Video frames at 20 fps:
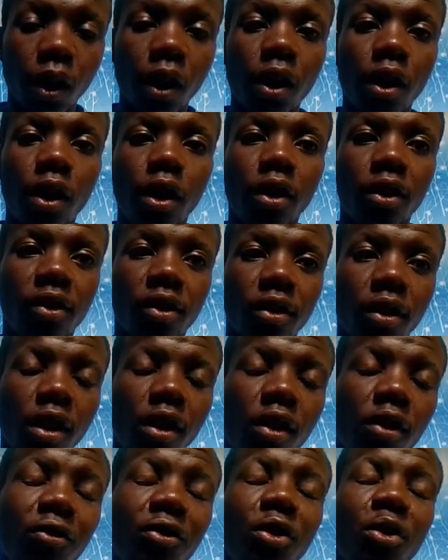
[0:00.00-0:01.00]
Yes,
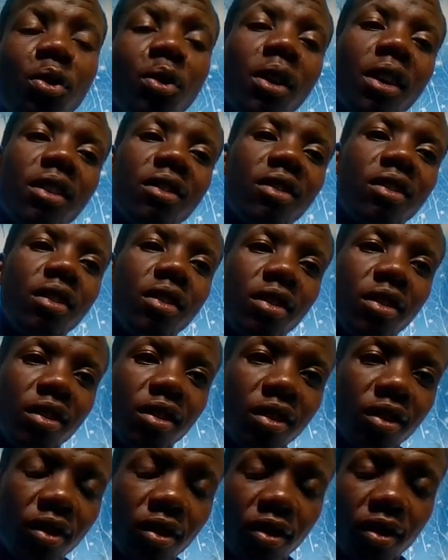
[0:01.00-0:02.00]
hello viewers, this
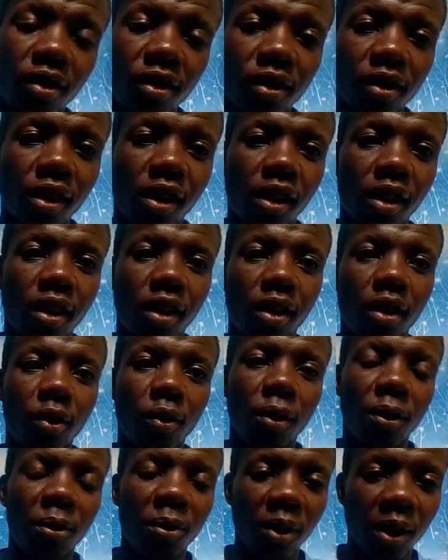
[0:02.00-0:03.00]
is
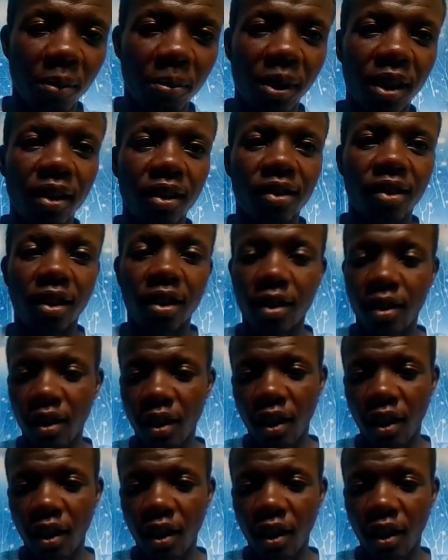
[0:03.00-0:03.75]
Hassan,